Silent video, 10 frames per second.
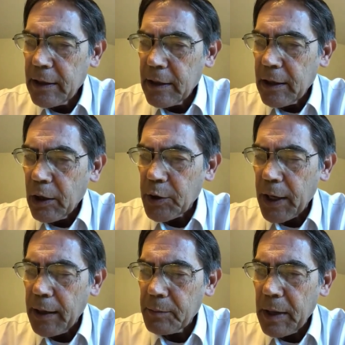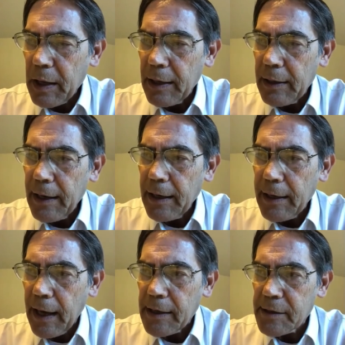Okay, in any
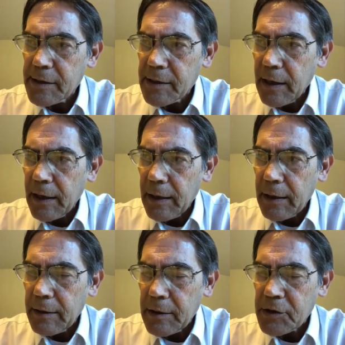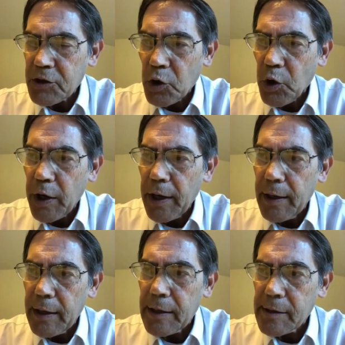case, the story
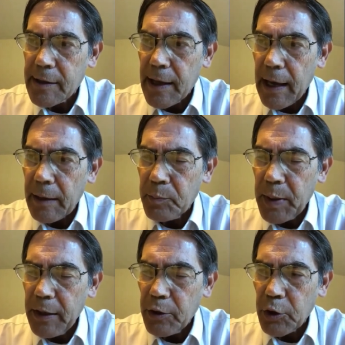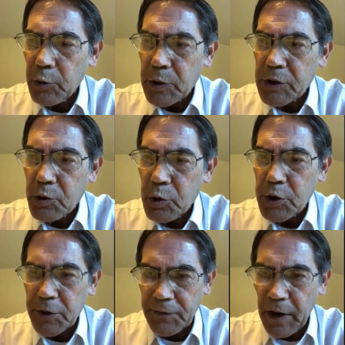is that Peter was
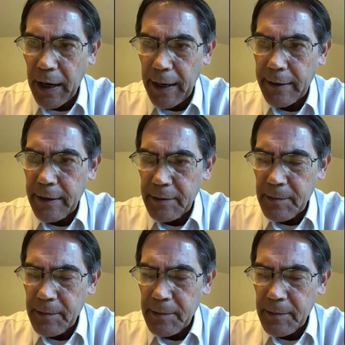crucified,